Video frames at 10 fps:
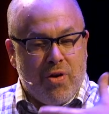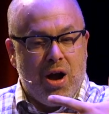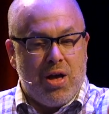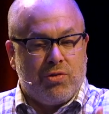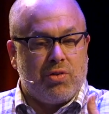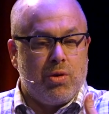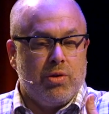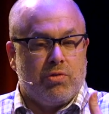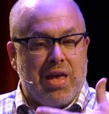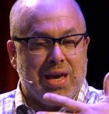for us, it
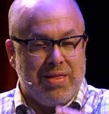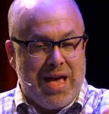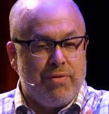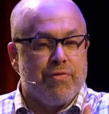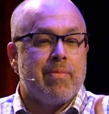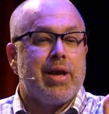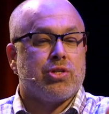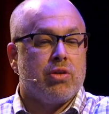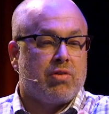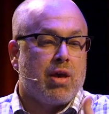was taking that
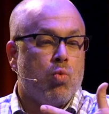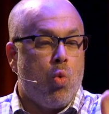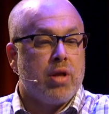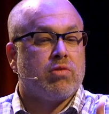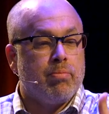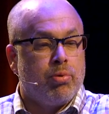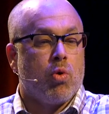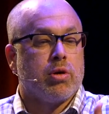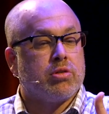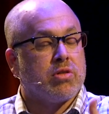information, saying what's
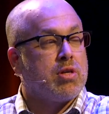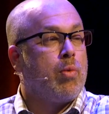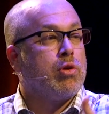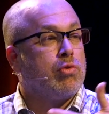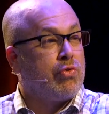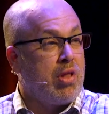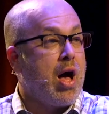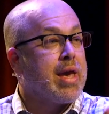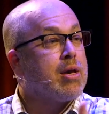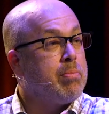important to someone who's
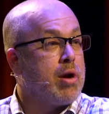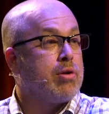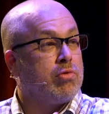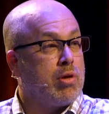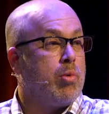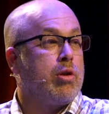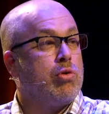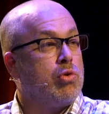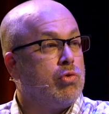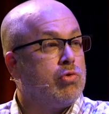flying compared to someone
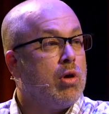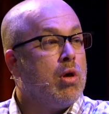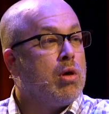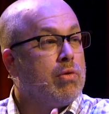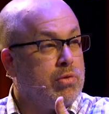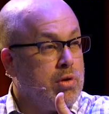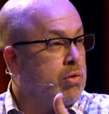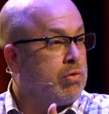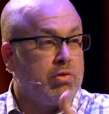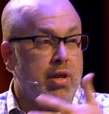who's, you
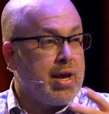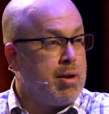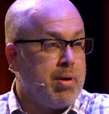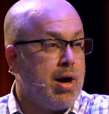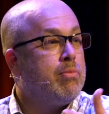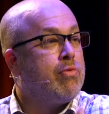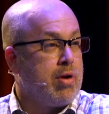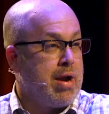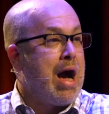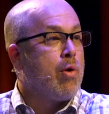know, sitting at a pub
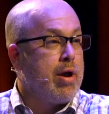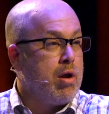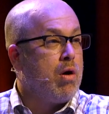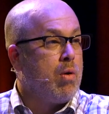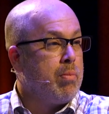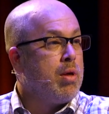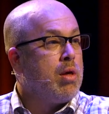for an hour at home.